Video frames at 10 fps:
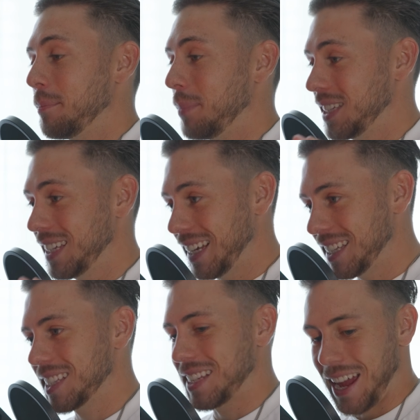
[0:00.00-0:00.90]
But
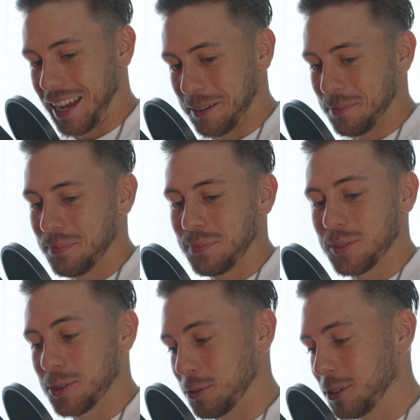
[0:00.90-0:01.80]
it's time
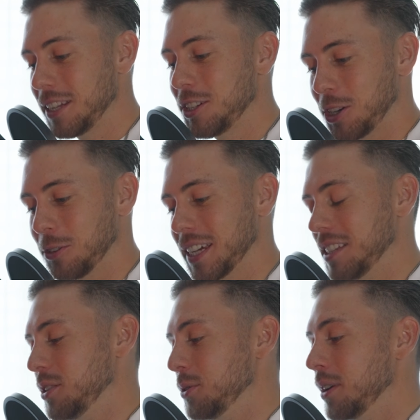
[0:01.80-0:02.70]
to really
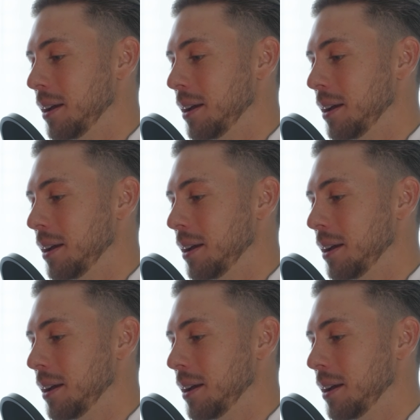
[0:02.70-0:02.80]
showcase you